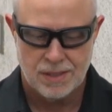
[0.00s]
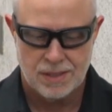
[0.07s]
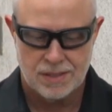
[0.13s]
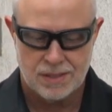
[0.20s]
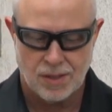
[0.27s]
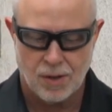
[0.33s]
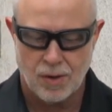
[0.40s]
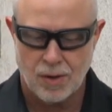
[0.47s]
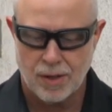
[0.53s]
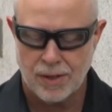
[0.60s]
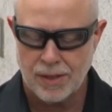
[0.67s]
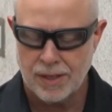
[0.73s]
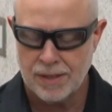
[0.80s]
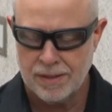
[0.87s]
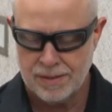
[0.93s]
It's hard
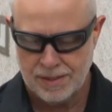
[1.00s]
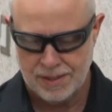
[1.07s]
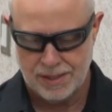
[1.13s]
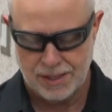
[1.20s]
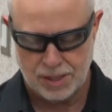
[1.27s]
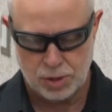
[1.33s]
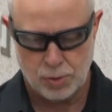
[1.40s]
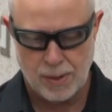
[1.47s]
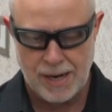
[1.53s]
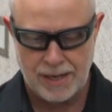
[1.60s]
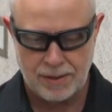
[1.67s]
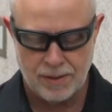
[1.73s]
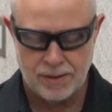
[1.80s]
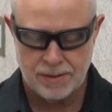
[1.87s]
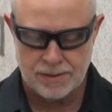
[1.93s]
on the
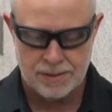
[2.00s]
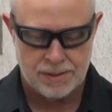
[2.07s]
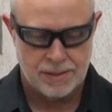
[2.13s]
extractor,